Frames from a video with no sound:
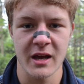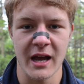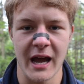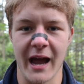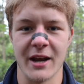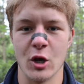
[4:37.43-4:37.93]

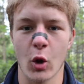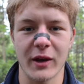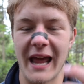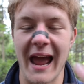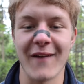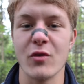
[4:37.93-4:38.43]
And not
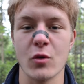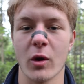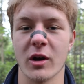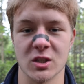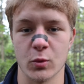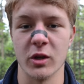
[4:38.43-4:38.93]
everyone
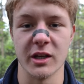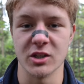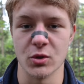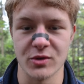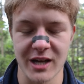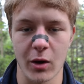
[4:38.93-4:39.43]
is willing to
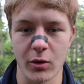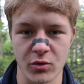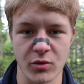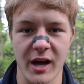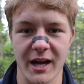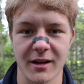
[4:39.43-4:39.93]
tell you
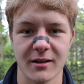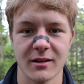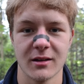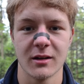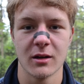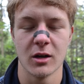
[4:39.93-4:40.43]
that.
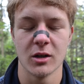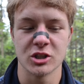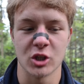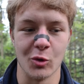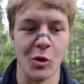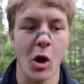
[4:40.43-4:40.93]
So
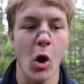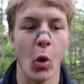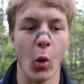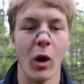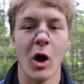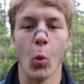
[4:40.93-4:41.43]
know
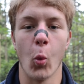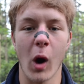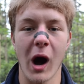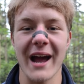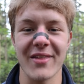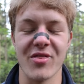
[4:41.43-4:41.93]

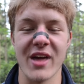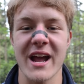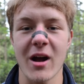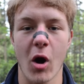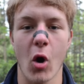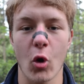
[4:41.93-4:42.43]
why they
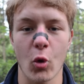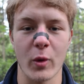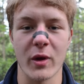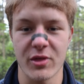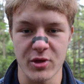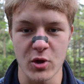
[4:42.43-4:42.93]
are
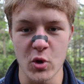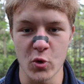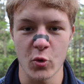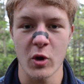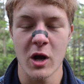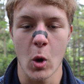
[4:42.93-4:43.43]
with
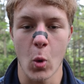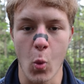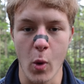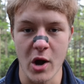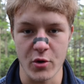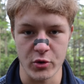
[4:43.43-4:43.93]
you
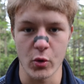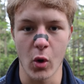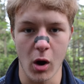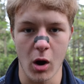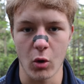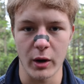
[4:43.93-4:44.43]
where you
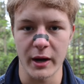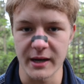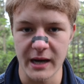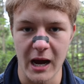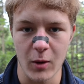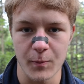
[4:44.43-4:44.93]
are right
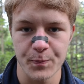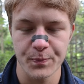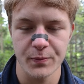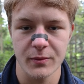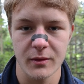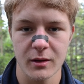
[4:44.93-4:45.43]
now.
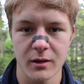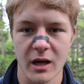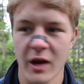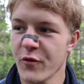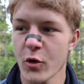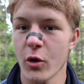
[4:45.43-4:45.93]

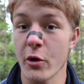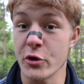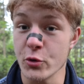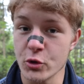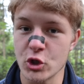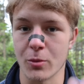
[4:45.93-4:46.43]
If you're a
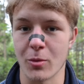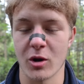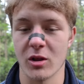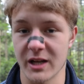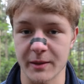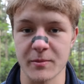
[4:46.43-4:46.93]
YouTuber
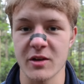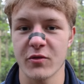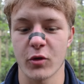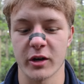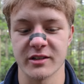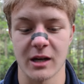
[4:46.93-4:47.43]
like me,
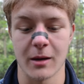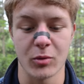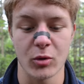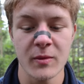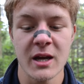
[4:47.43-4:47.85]
for example,